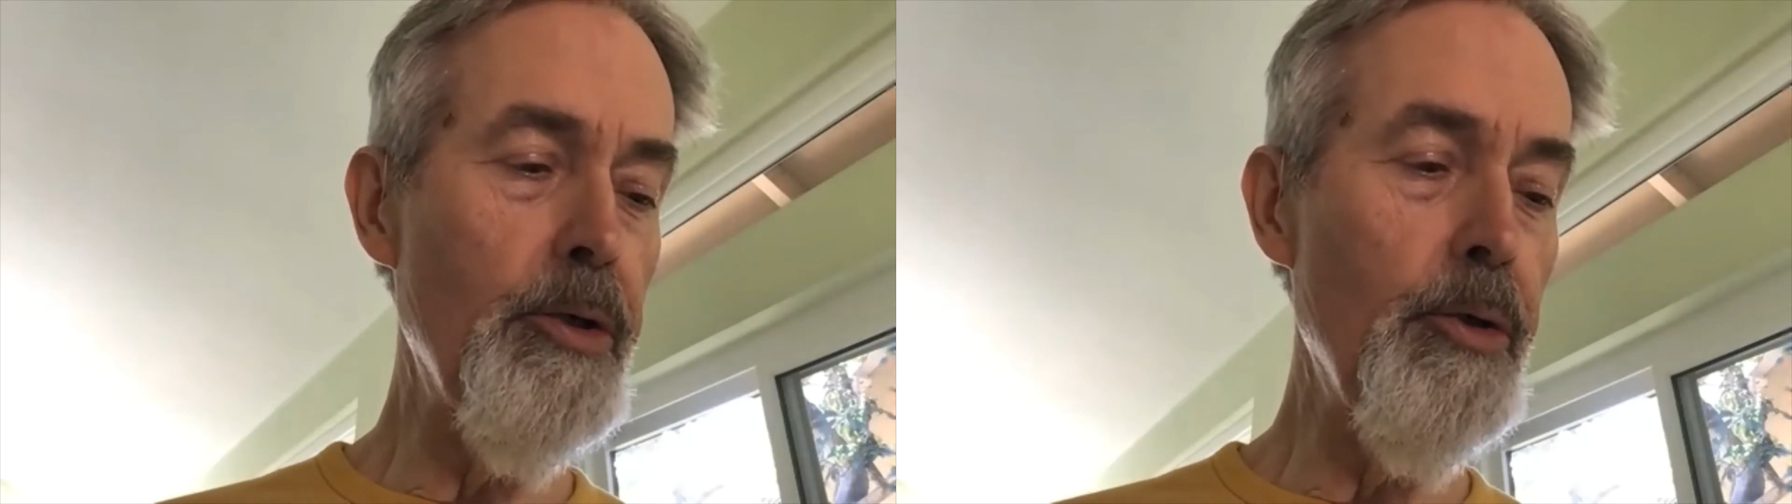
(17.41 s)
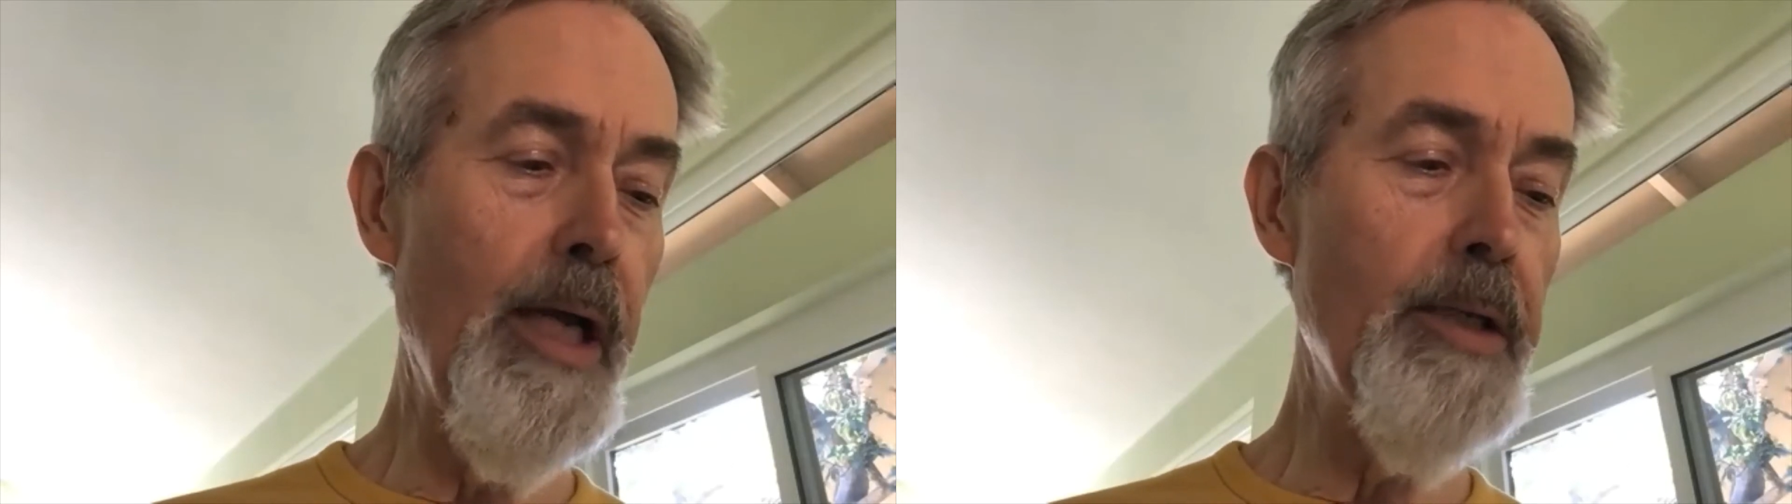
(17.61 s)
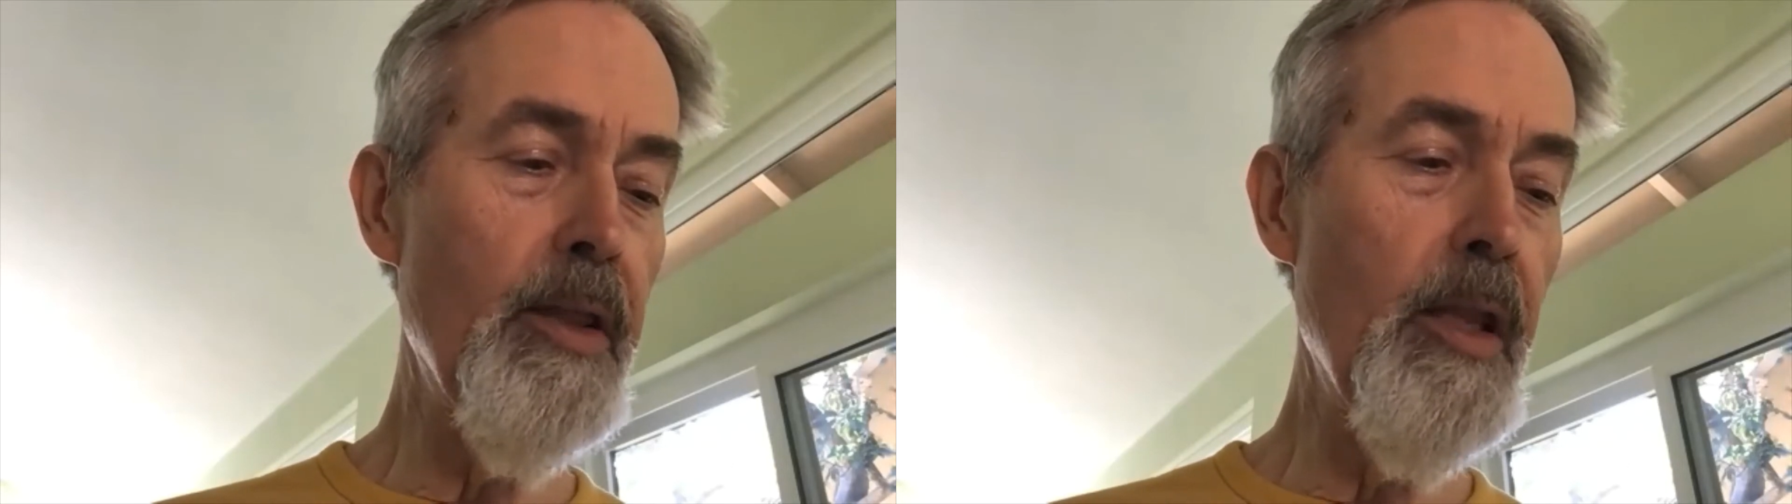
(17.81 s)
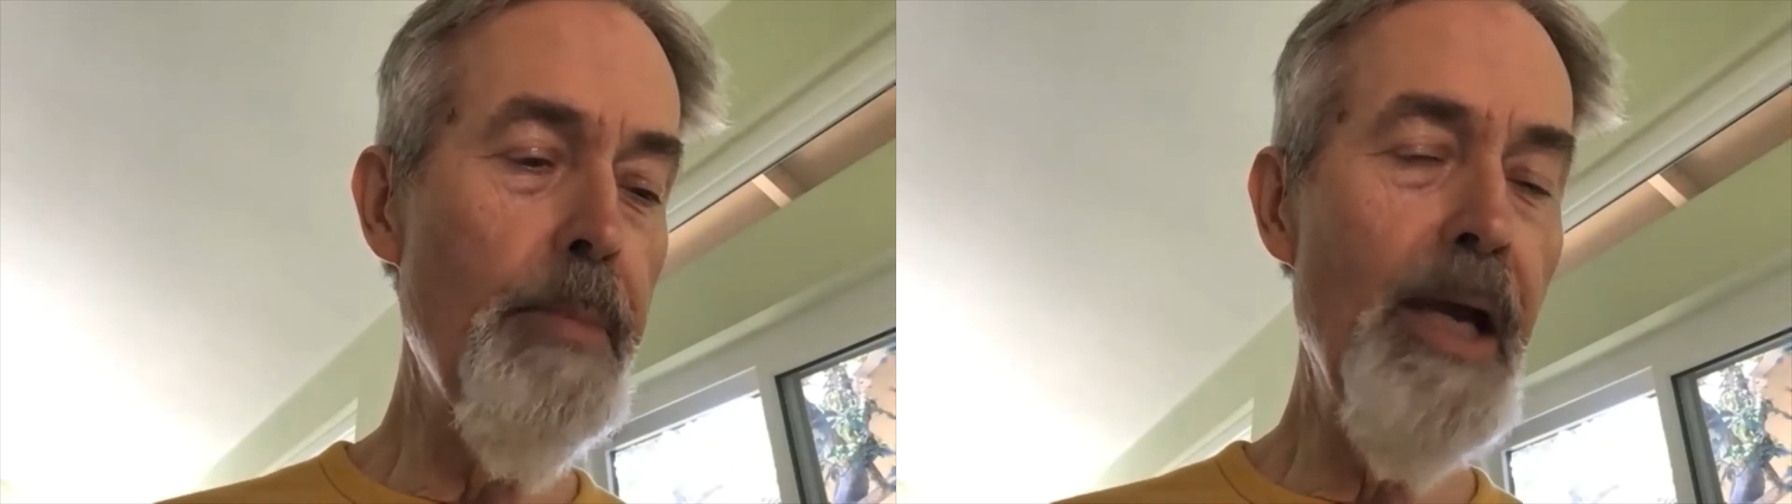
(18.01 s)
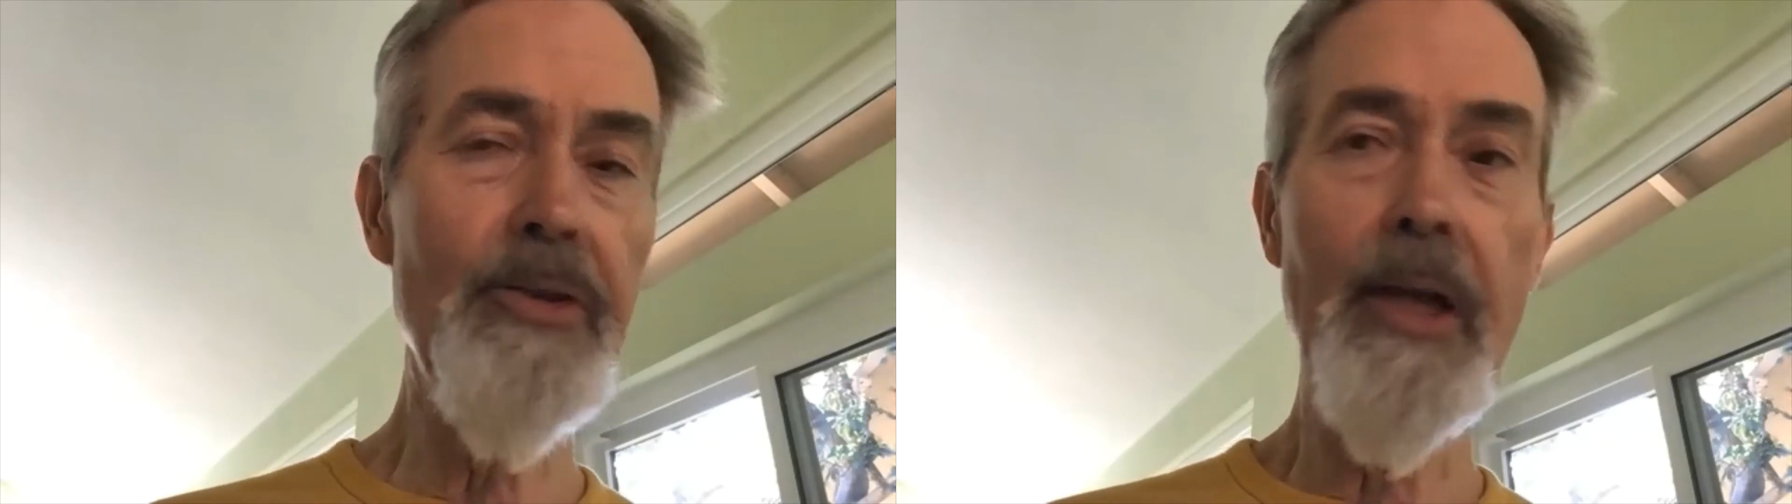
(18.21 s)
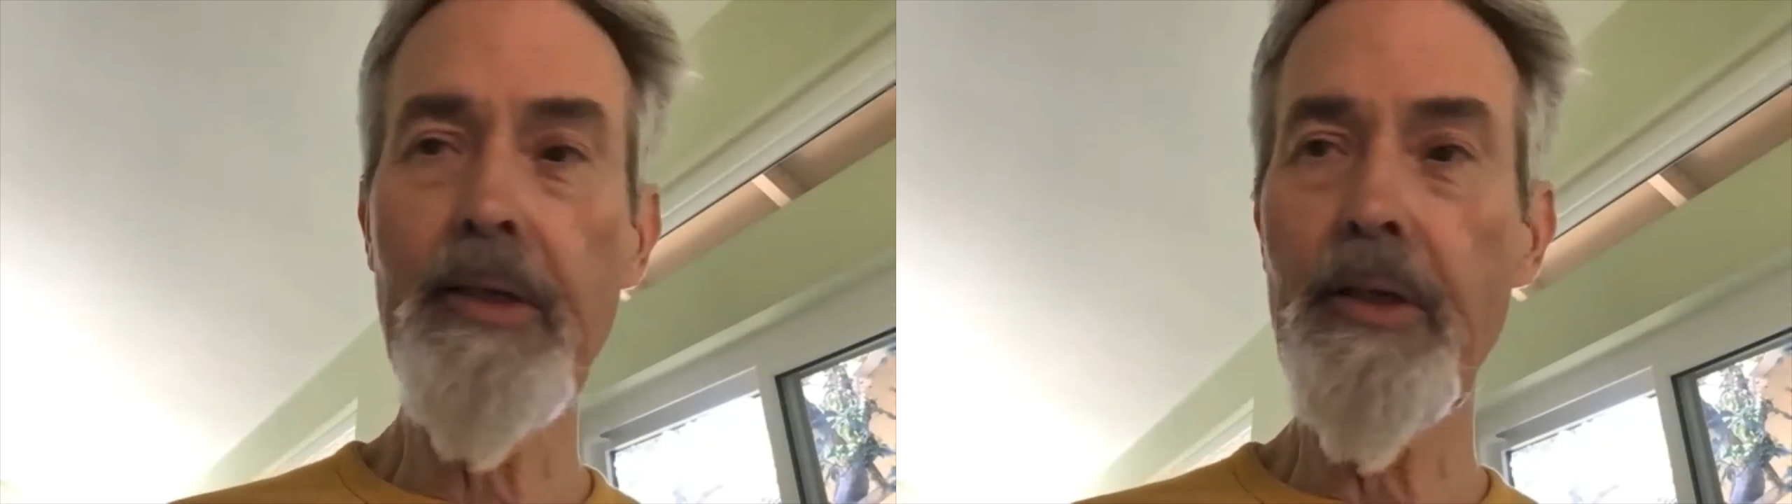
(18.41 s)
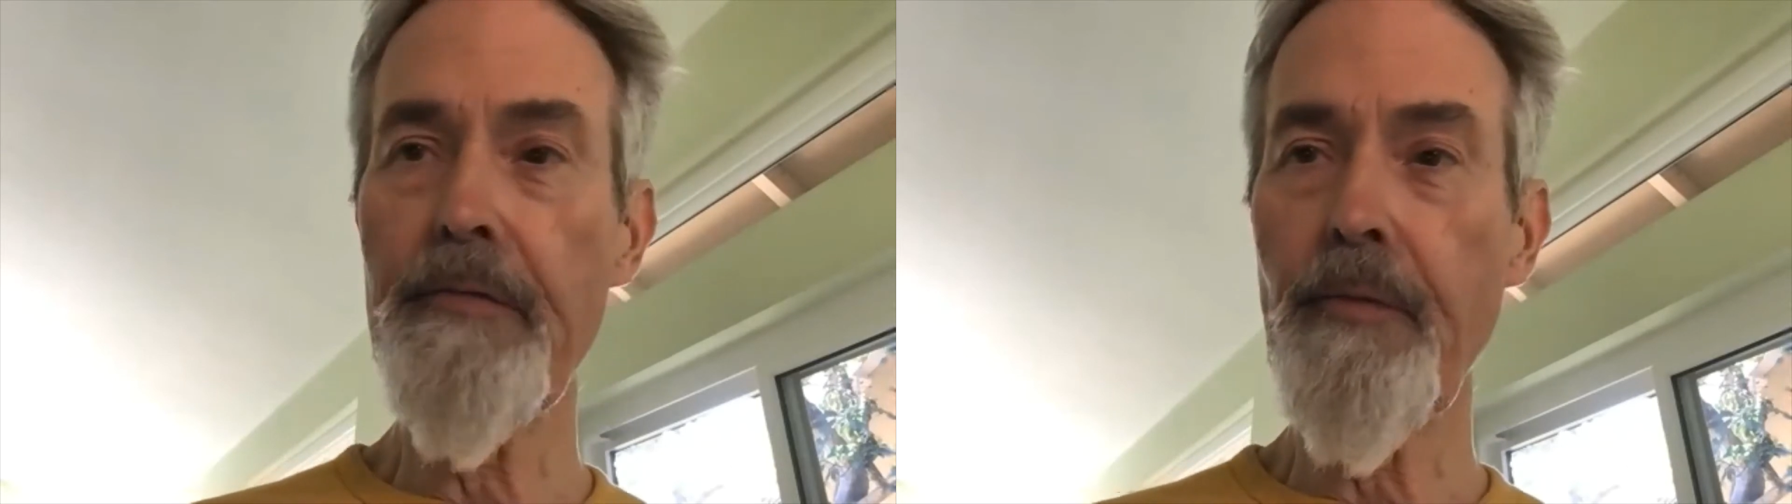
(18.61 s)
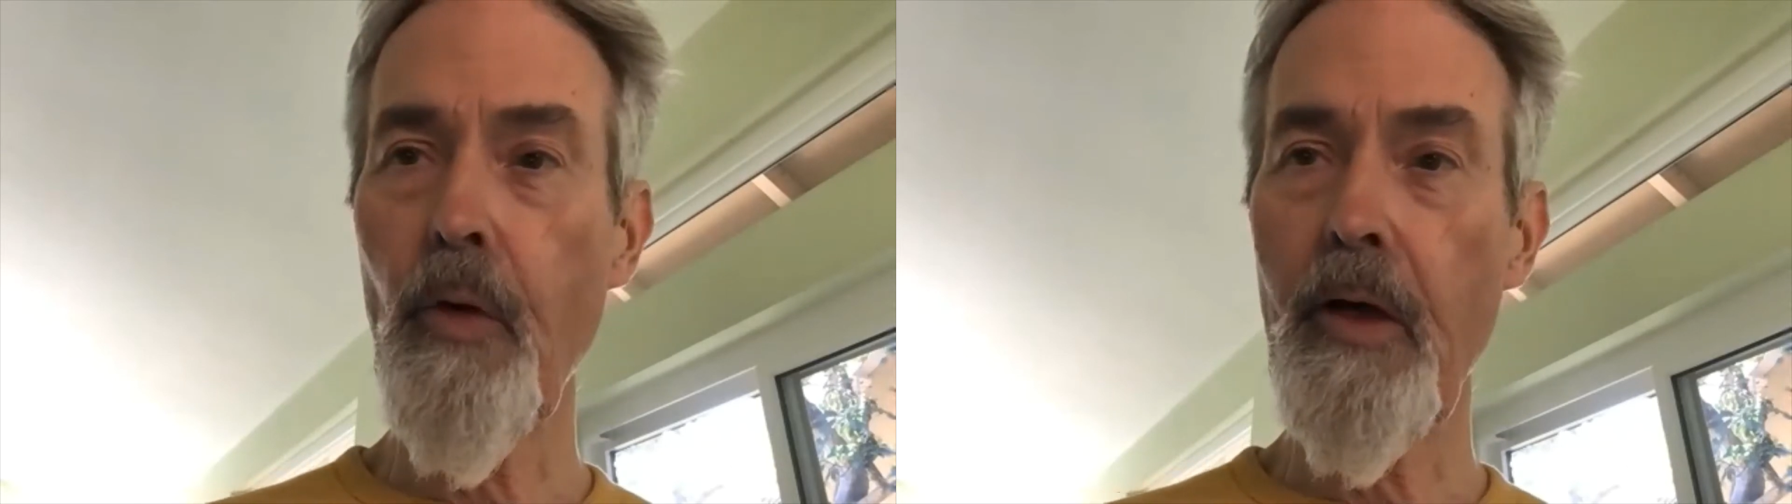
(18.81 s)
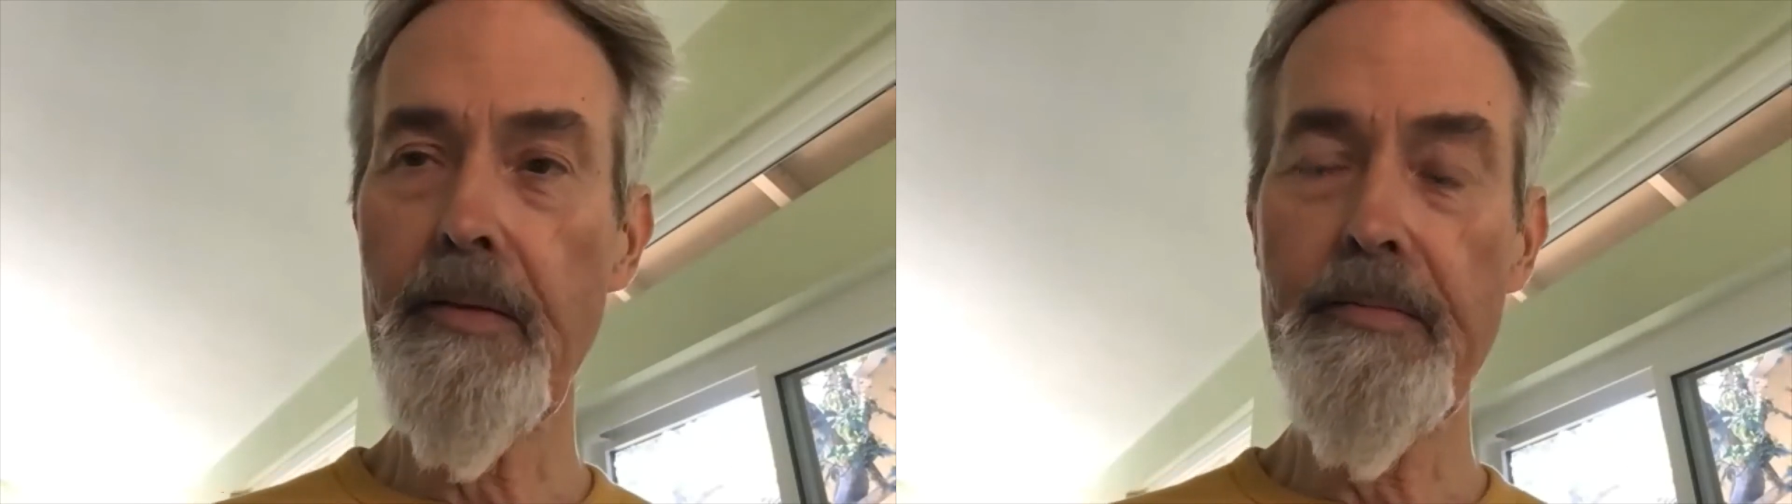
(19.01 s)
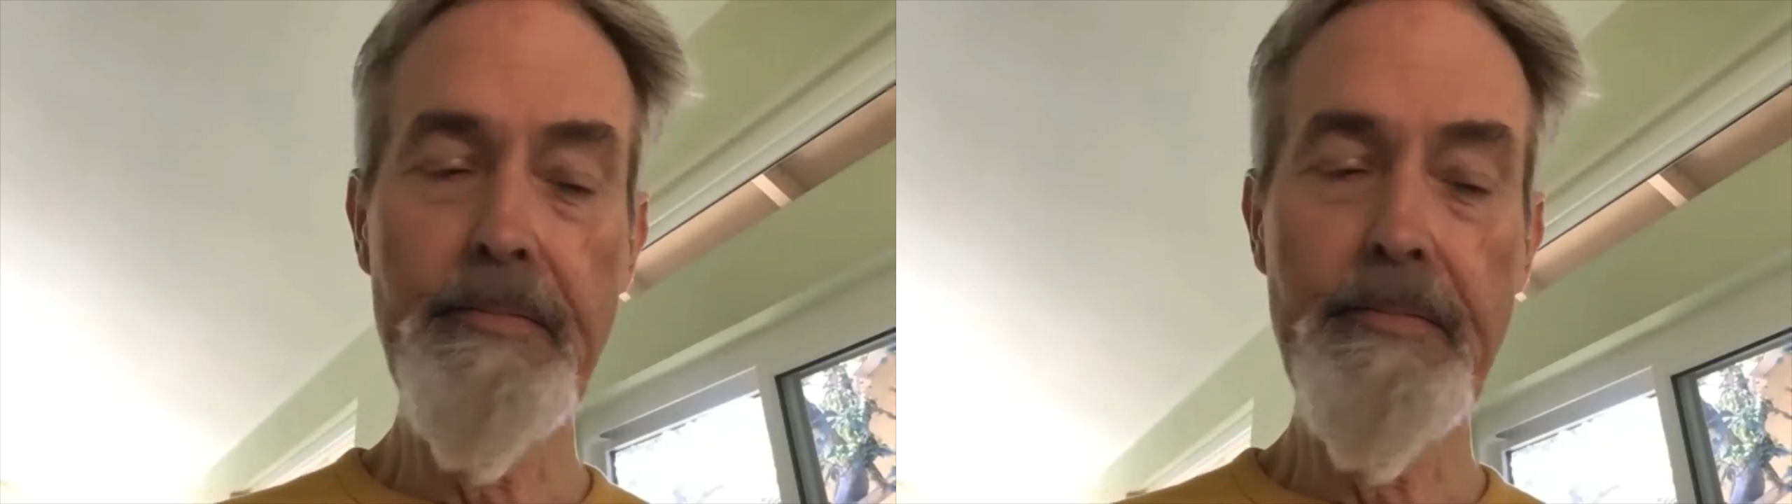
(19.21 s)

who I did the best I could for.